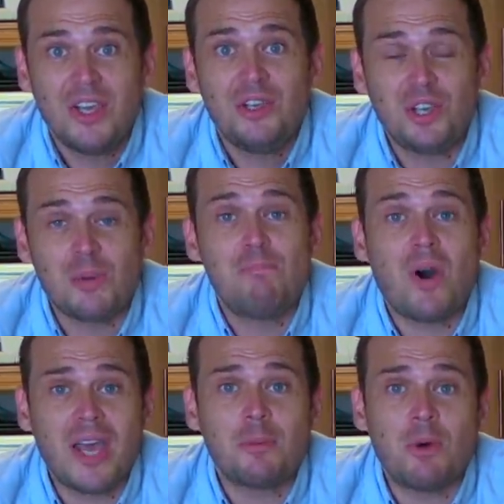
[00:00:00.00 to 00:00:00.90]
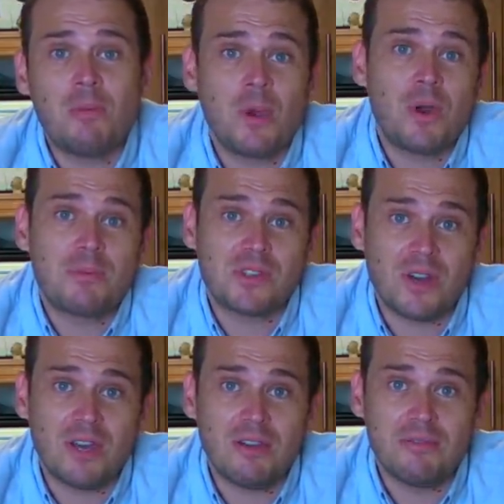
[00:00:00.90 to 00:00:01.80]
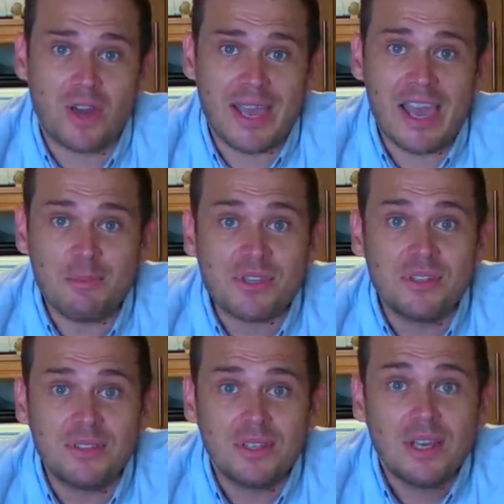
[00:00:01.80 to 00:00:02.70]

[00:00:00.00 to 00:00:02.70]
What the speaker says: you can buy them on my website via Amazon,